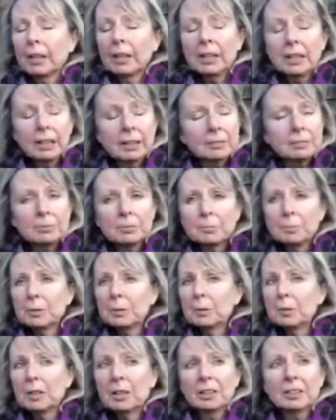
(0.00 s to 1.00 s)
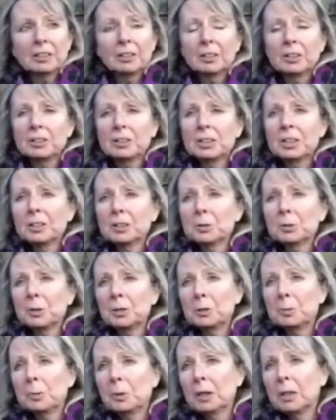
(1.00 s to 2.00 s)
Yeah, be like
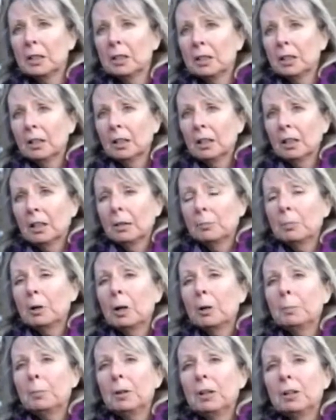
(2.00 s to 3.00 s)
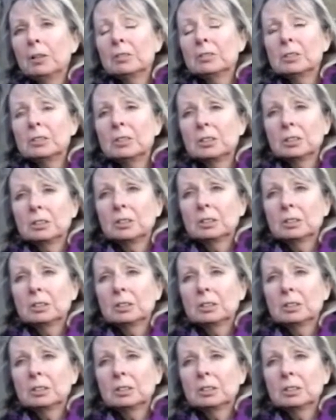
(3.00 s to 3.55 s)
19-20p per plant.